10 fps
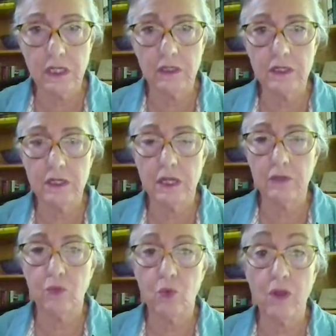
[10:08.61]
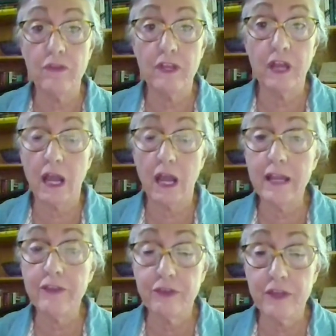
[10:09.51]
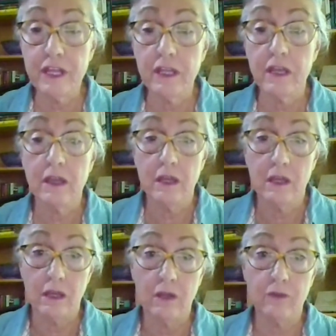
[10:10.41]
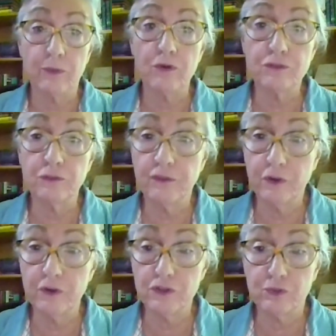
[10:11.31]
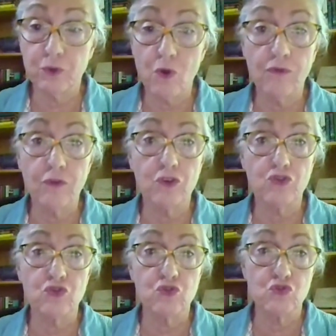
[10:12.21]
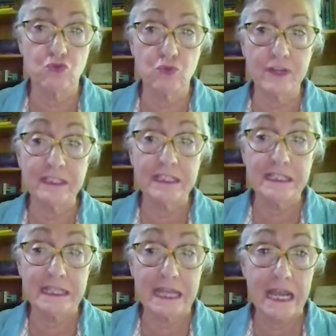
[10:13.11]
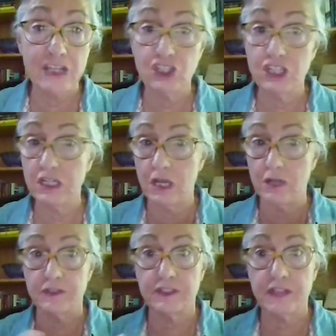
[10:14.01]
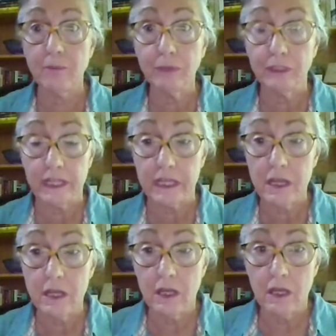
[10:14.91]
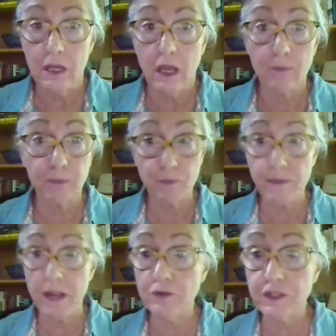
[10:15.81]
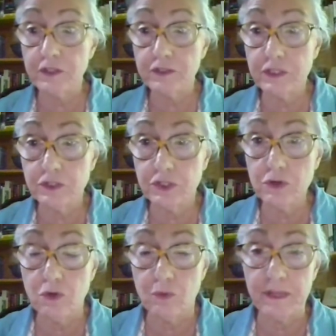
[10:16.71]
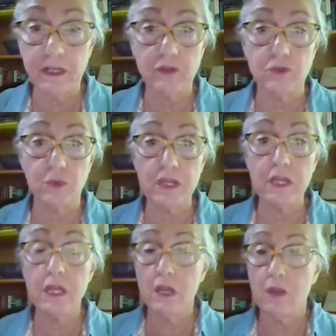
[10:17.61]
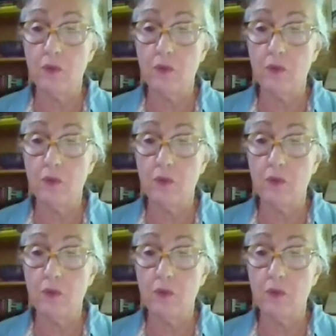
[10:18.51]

and one that I think the Perseverance Rover drilling, caching, assembly prepares us to do, because we